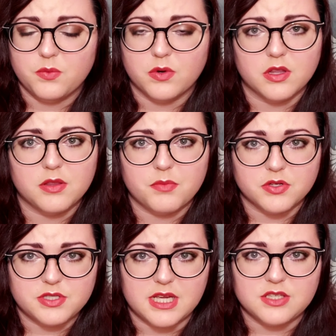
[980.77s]
one of the
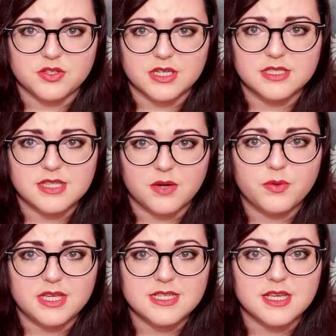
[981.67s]
most dangerous that
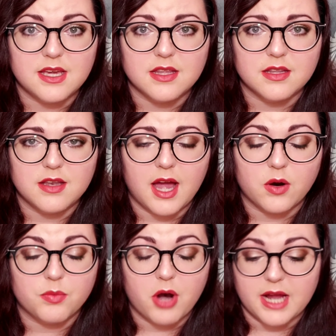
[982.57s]
we see in
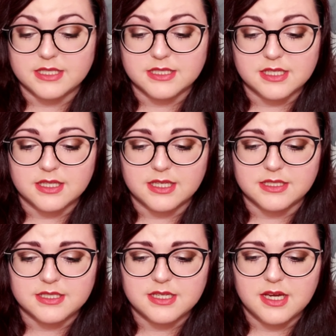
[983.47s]
our practice, at
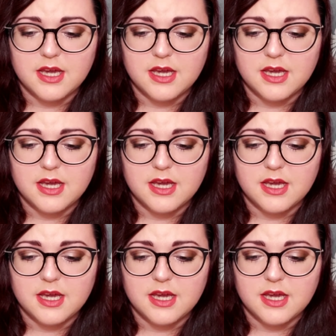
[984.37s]
least.